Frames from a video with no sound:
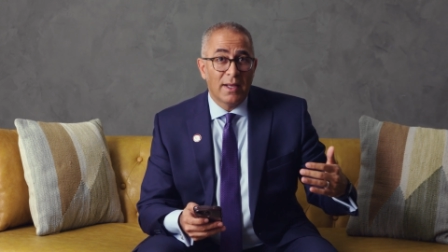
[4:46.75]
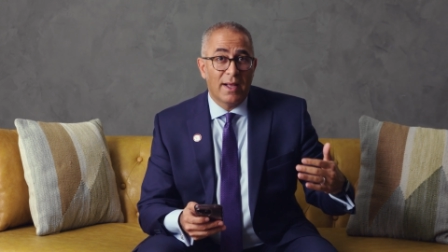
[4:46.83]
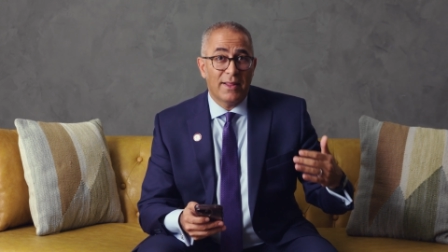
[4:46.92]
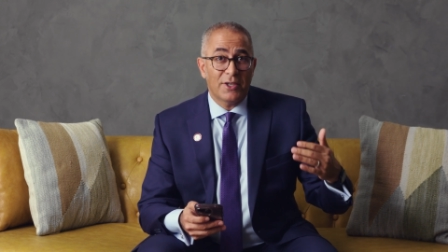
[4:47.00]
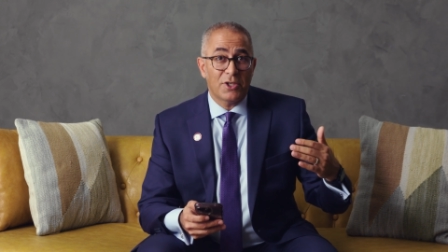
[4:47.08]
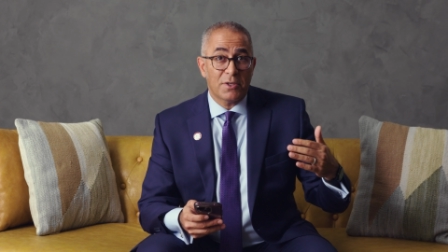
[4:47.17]

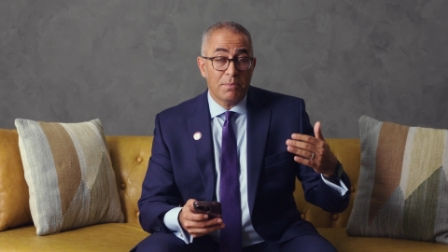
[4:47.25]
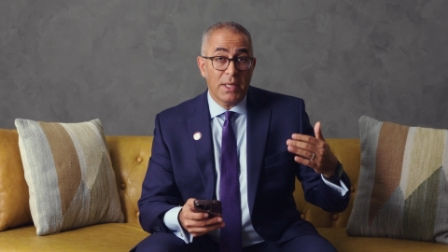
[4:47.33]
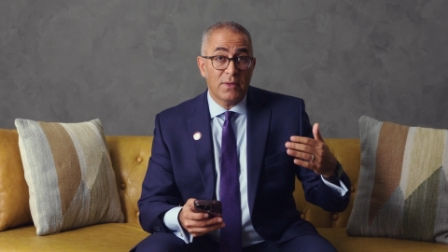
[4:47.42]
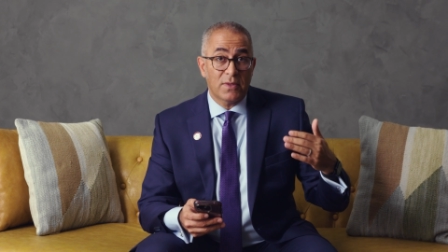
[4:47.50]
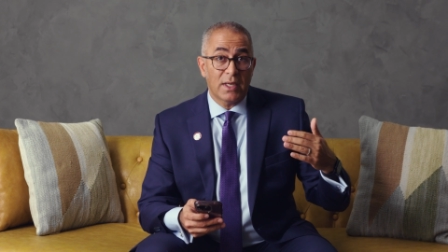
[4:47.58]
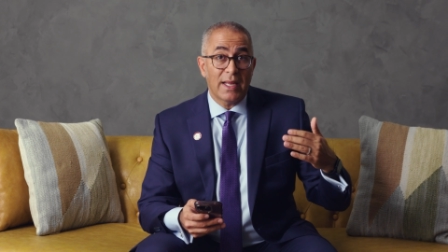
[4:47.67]
and that just
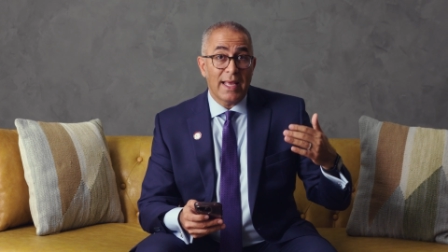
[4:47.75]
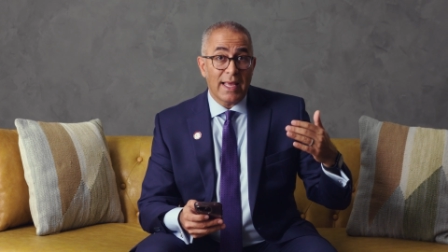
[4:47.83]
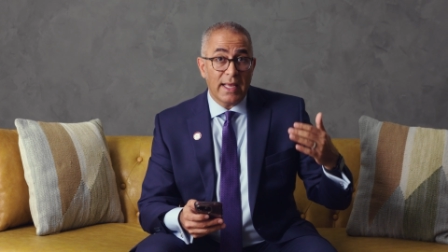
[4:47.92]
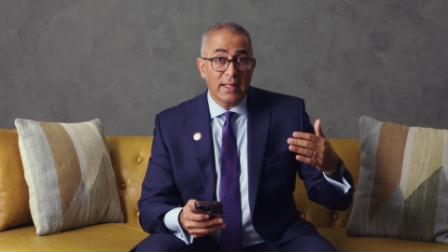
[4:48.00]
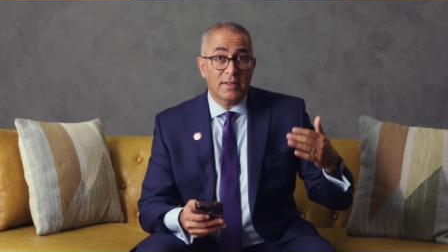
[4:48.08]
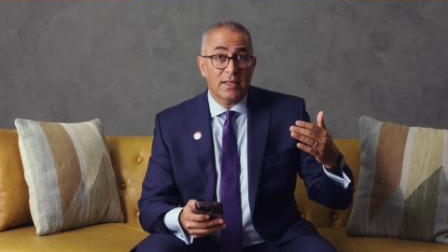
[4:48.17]
means that
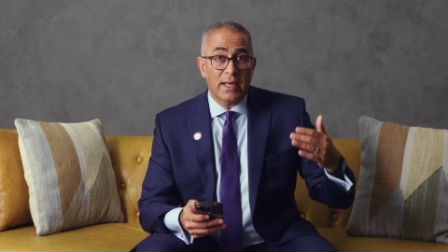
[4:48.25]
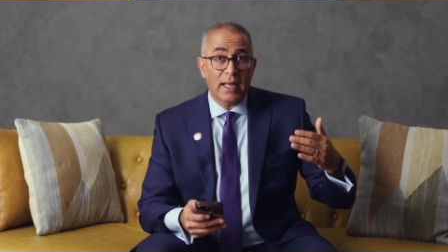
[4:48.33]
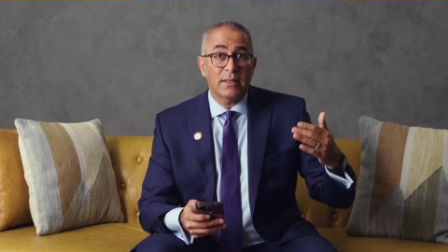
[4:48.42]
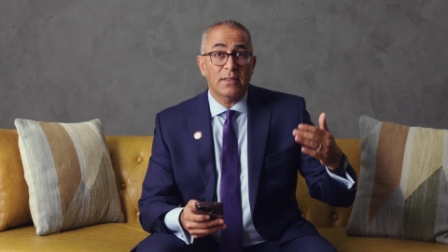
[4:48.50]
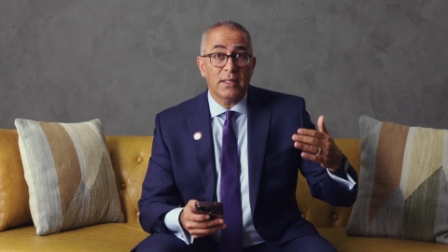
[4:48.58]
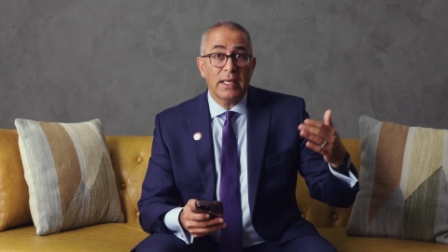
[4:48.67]

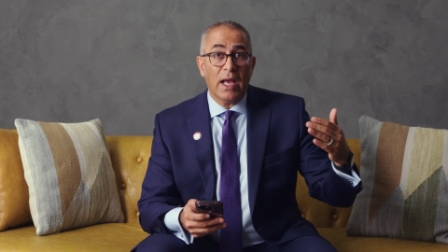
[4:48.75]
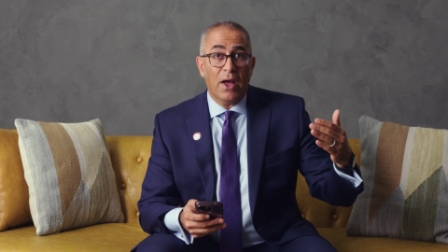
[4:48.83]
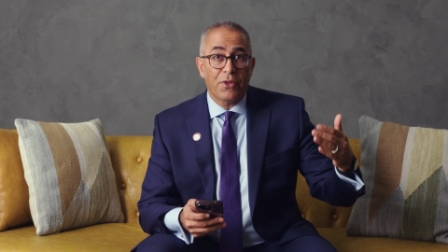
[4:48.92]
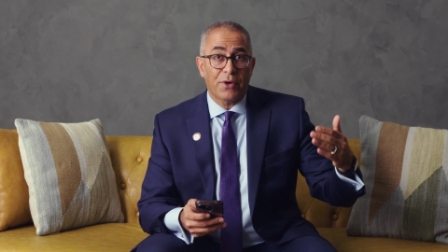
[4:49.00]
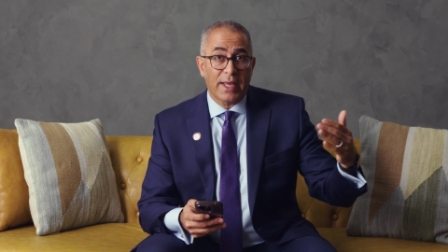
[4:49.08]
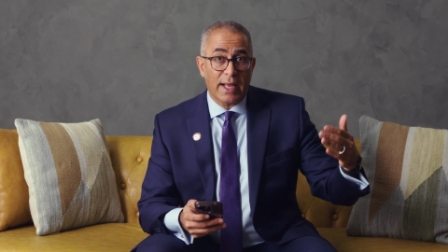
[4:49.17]
incidentally
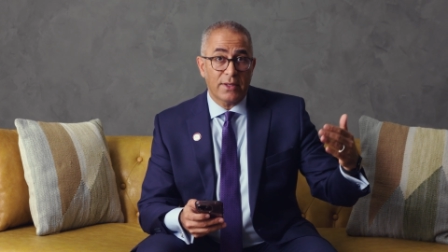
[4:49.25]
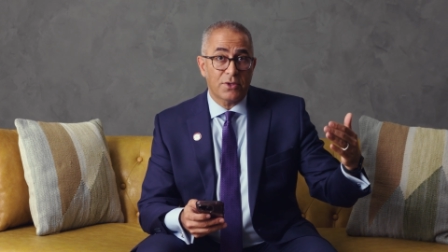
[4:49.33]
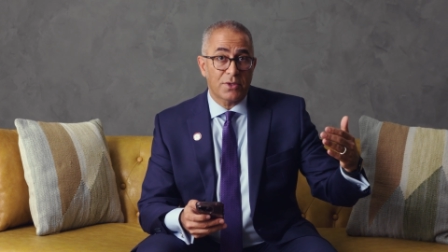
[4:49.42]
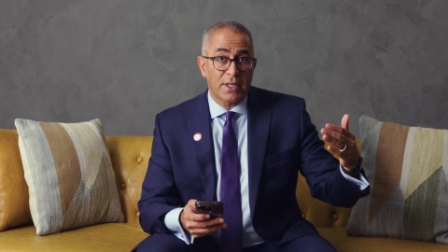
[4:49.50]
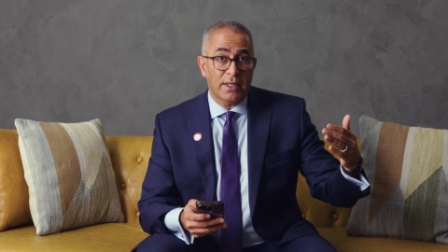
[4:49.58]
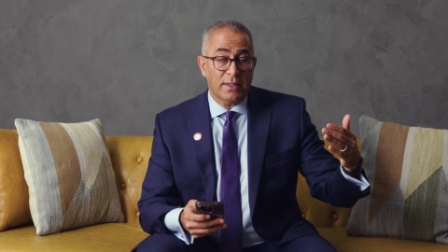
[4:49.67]
other
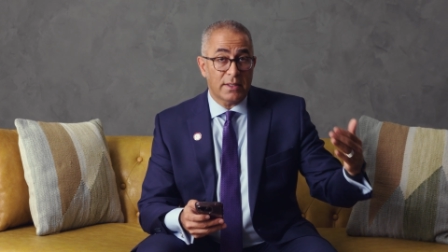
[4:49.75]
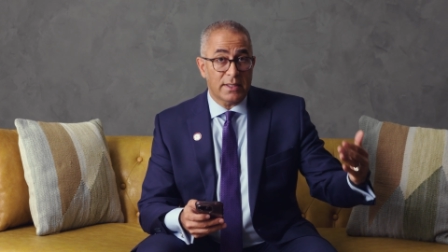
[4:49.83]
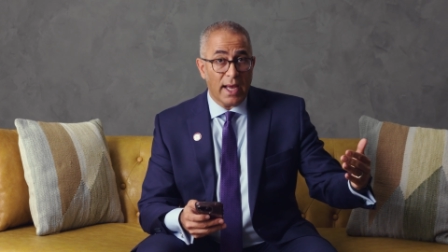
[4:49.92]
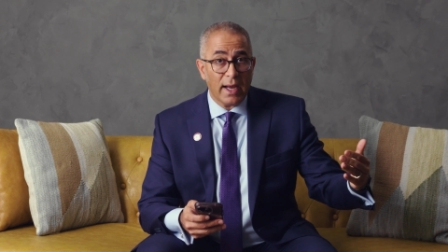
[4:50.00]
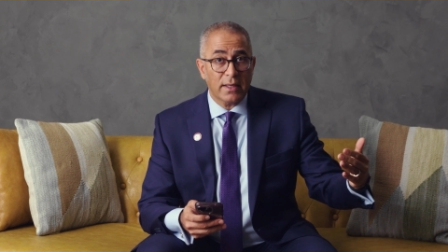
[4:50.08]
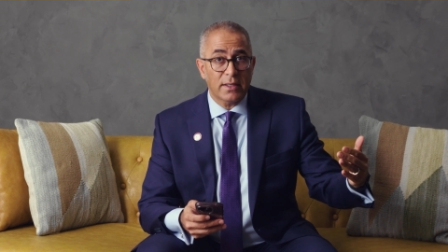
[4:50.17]
cancers get
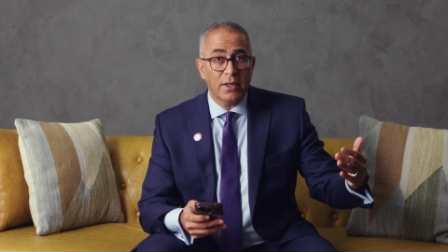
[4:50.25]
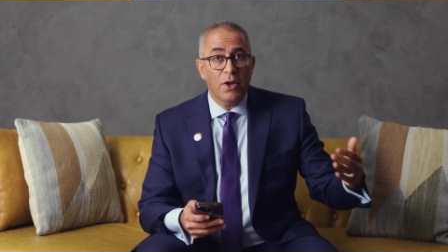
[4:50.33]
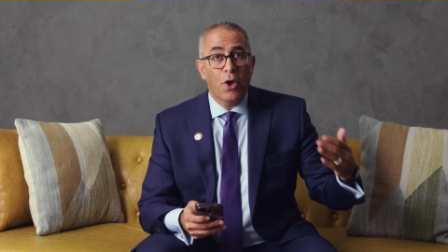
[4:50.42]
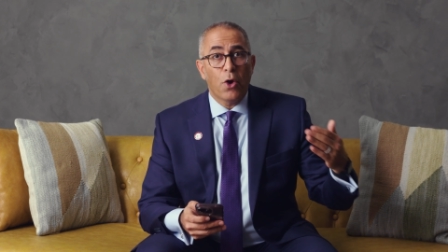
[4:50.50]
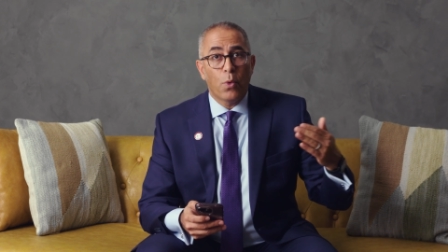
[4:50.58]
detected